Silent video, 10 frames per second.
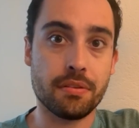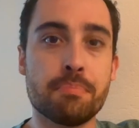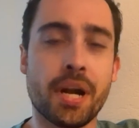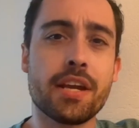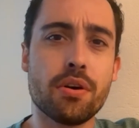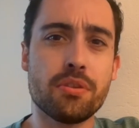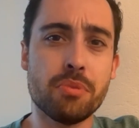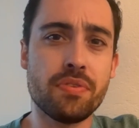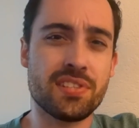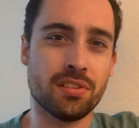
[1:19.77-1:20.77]
But I go to the
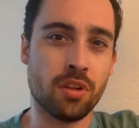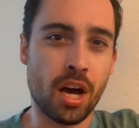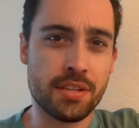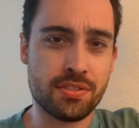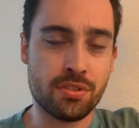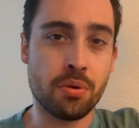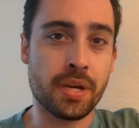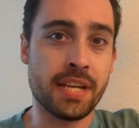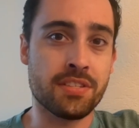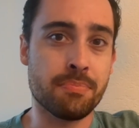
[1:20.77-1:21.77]
movies a lot, so
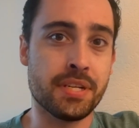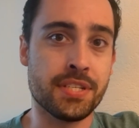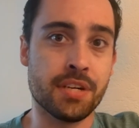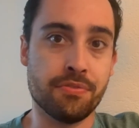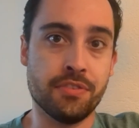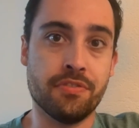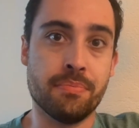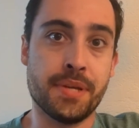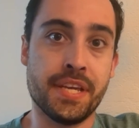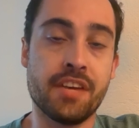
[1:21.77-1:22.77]
it's a bit different for
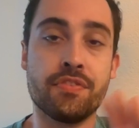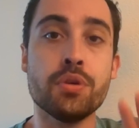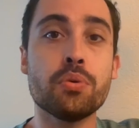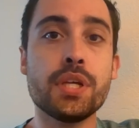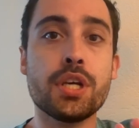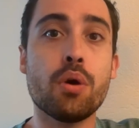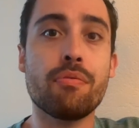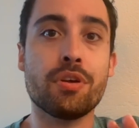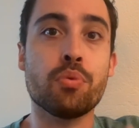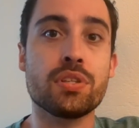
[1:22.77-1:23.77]
me. If you only go
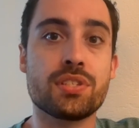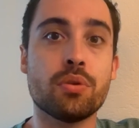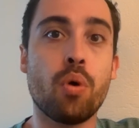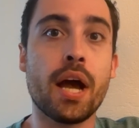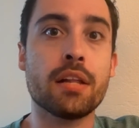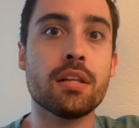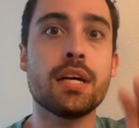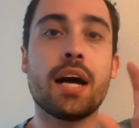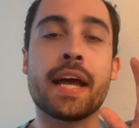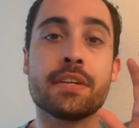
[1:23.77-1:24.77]
every once in a while,
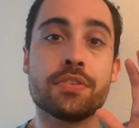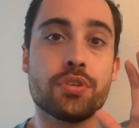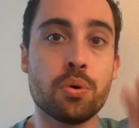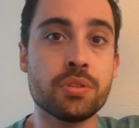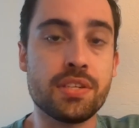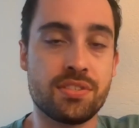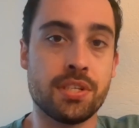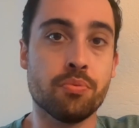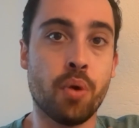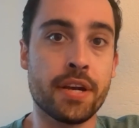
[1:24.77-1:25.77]
I could totally
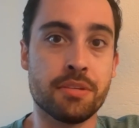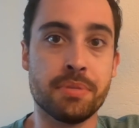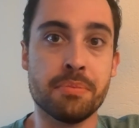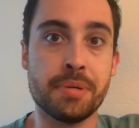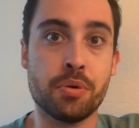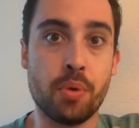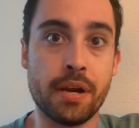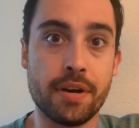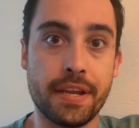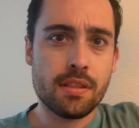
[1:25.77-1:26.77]
see why you'd be a bit
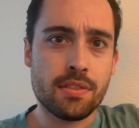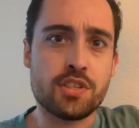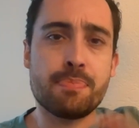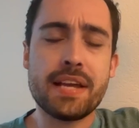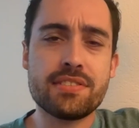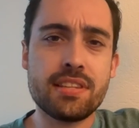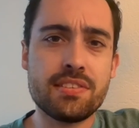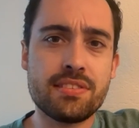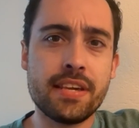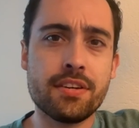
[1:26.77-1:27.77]
wary. The specs of these
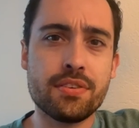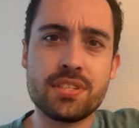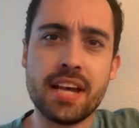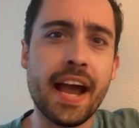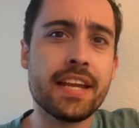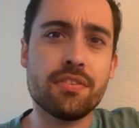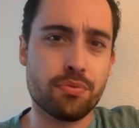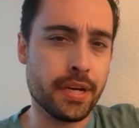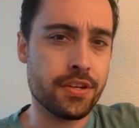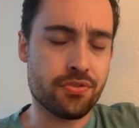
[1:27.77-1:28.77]
theaters kind of
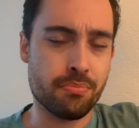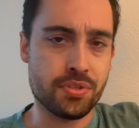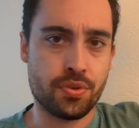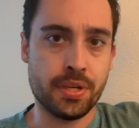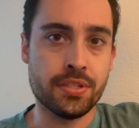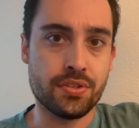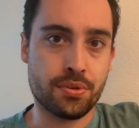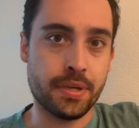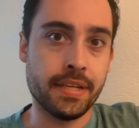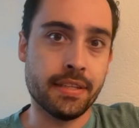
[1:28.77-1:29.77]
range from screen to
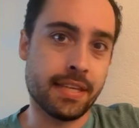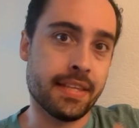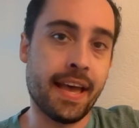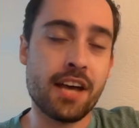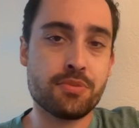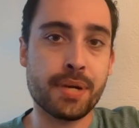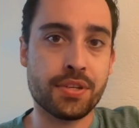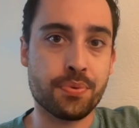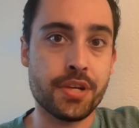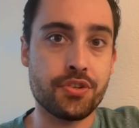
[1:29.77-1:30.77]
screen, like the
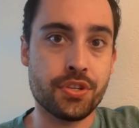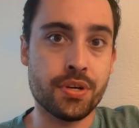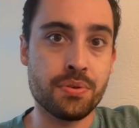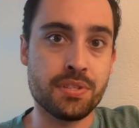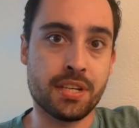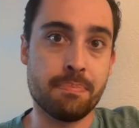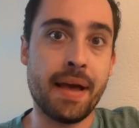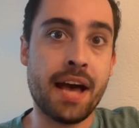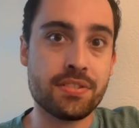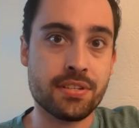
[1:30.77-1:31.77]
aspect ratios, the
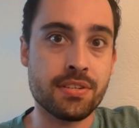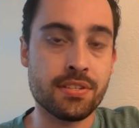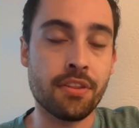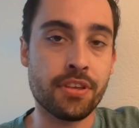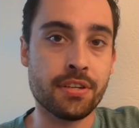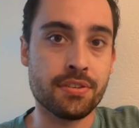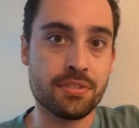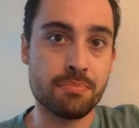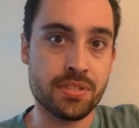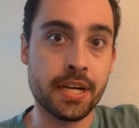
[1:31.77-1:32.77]
capacities of the theaters
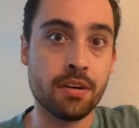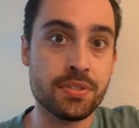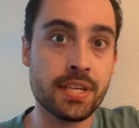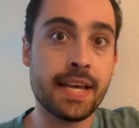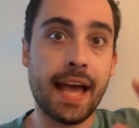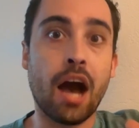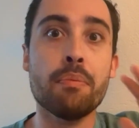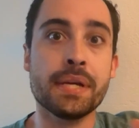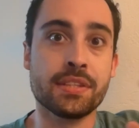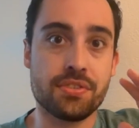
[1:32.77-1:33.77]
themselves, how
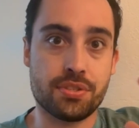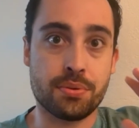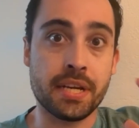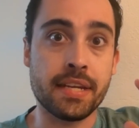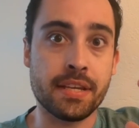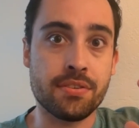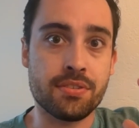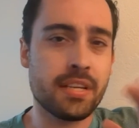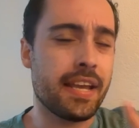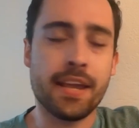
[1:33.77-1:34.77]
big the screen
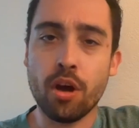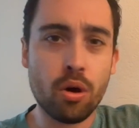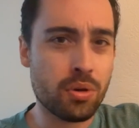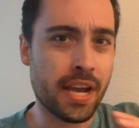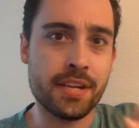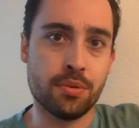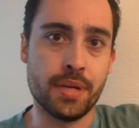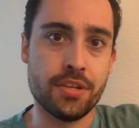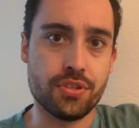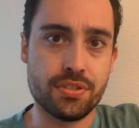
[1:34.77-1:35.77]
is, it all kind of
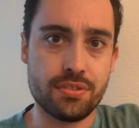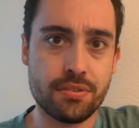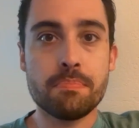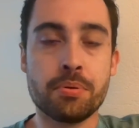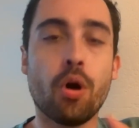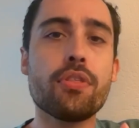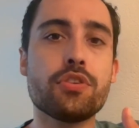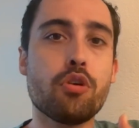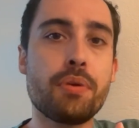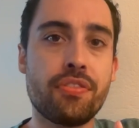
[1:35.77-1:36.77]
ranges. But all the
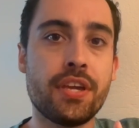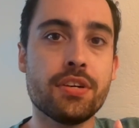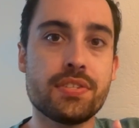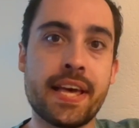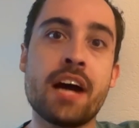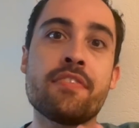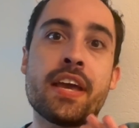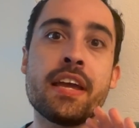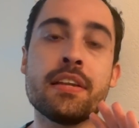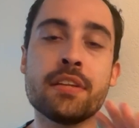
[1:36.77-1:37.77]
Dolby theaters have
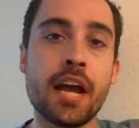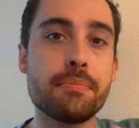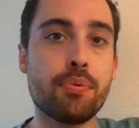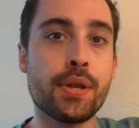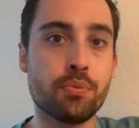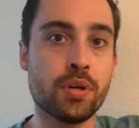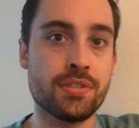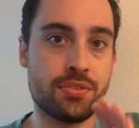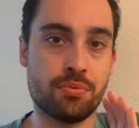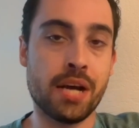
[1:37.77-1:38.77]
a 9.1
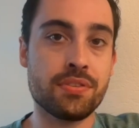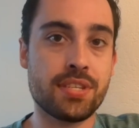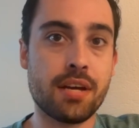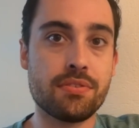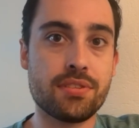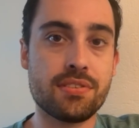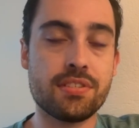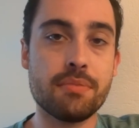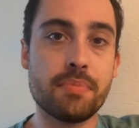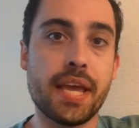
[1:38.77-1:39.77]
surround sound
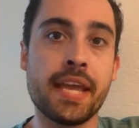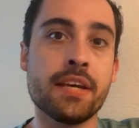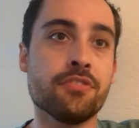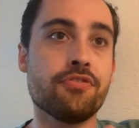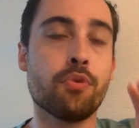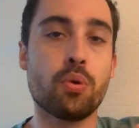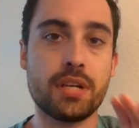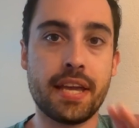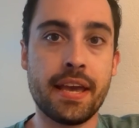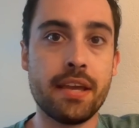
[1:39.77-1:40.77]
system and
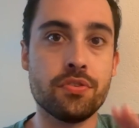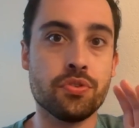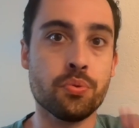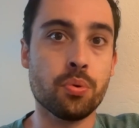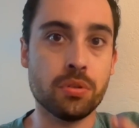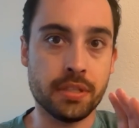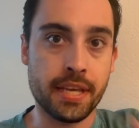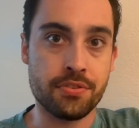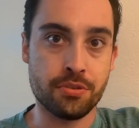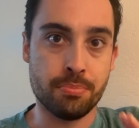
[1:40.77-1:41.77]
4K dual
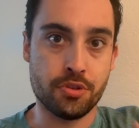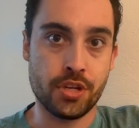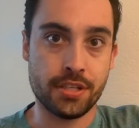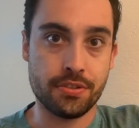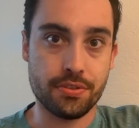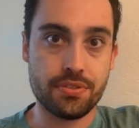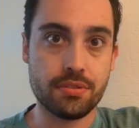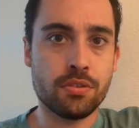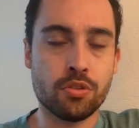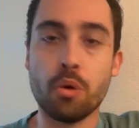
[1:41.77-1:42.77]
laser projectors.
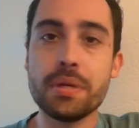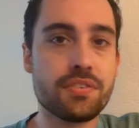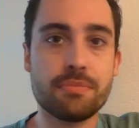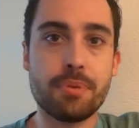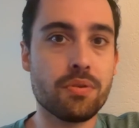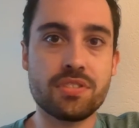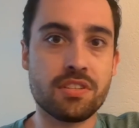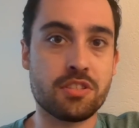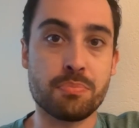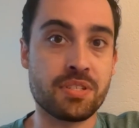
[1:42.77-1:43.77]
Dolby doesn't post
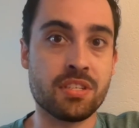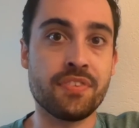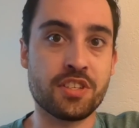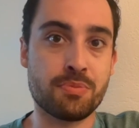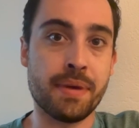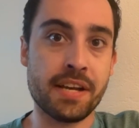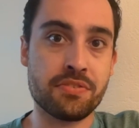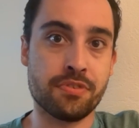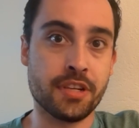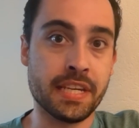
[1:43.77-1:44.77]
the specific specs
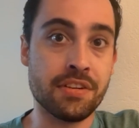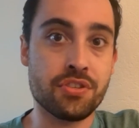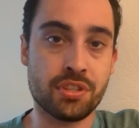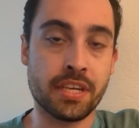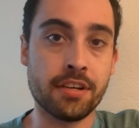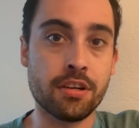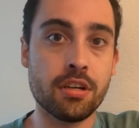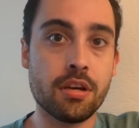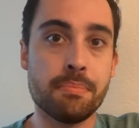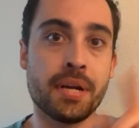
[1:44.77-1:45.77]
for each theater,
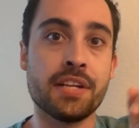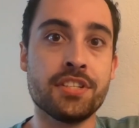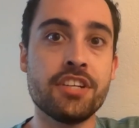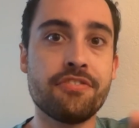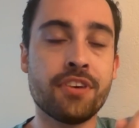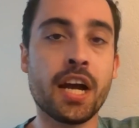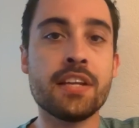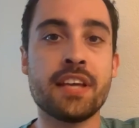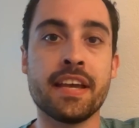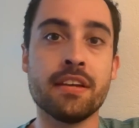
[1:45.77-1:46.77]
but I did
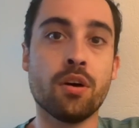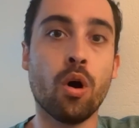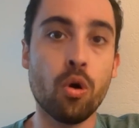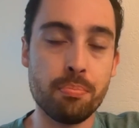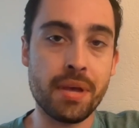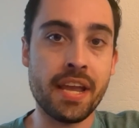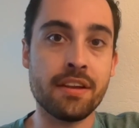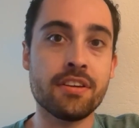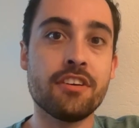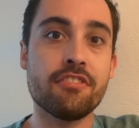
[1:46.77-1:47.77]
find a
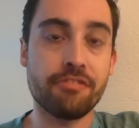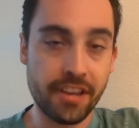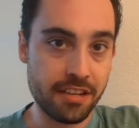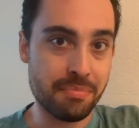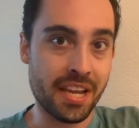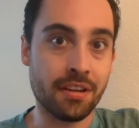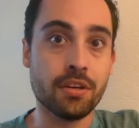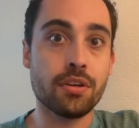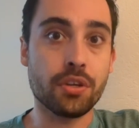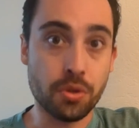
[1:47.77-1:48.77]
homemade, fan-made
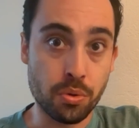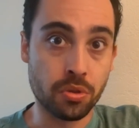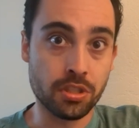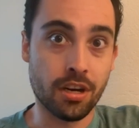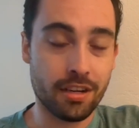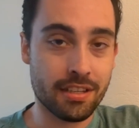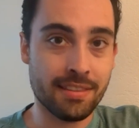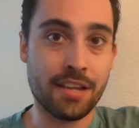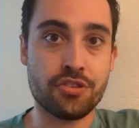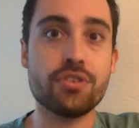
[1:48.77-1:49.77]
Google Doc
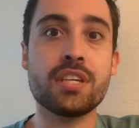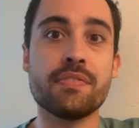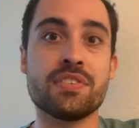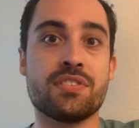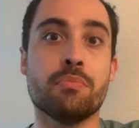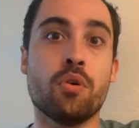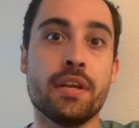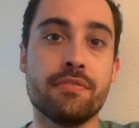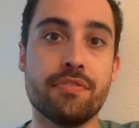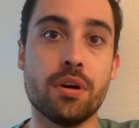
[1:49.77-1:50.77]
that should give us some more
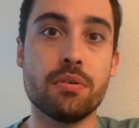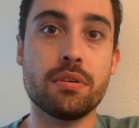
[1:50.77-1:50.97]
info.